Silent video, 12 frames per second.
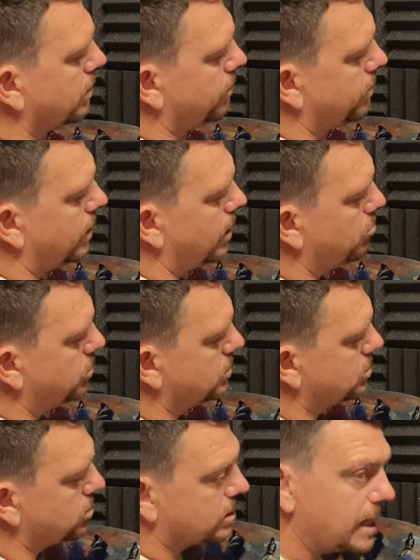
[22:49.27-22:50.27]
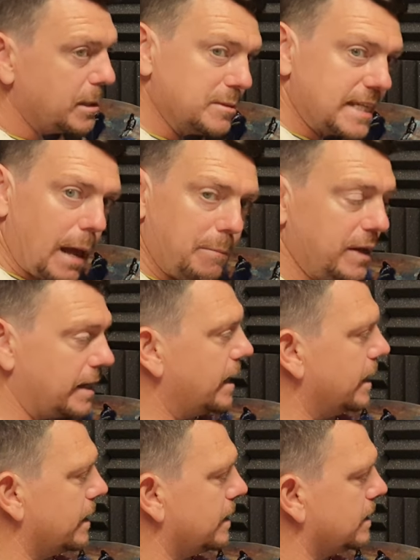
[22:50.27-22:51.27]
if that happens, just keep tapping
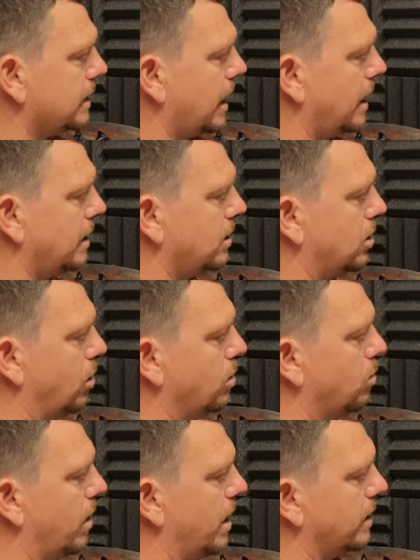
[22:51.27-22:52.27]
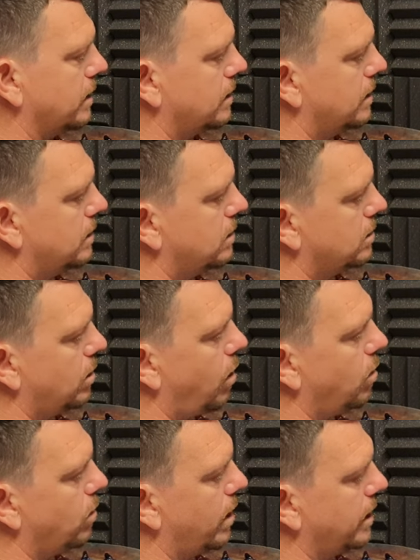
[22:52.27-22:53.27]
it and it'll go away. It'll
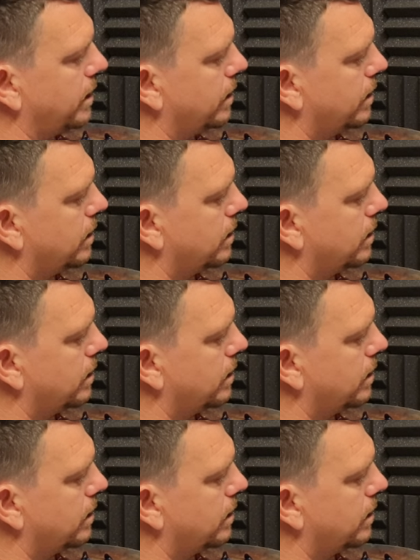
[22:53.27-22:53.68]
go away.